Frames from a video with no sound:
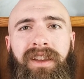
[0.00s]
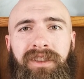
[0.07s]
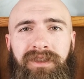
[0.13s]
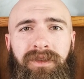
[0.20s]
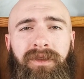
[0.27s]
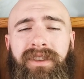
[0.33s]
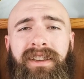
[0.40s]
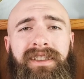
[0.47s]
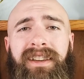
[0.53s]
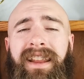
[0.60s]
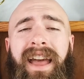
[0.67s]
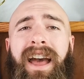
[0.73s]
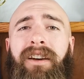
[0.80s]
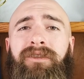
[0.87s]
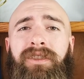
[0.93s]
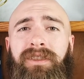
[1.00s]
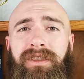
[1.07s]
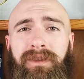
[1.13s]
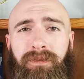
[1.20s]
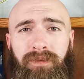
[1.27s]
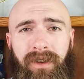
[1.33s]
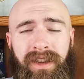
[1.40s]
So it doesn't have to
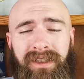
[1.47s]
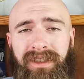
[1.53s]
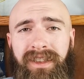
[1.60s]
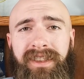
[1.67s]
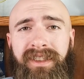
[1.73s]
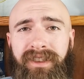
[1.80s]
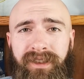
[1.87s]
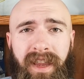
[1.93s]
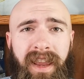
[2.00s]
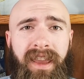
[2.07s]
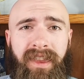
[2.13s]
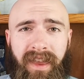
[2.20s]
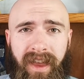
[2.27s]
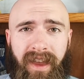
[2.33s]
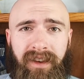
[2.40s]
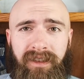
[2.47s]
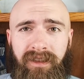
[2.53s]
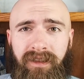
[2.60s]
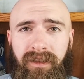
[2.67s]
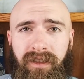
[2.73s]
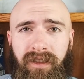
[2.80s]
expressly say that.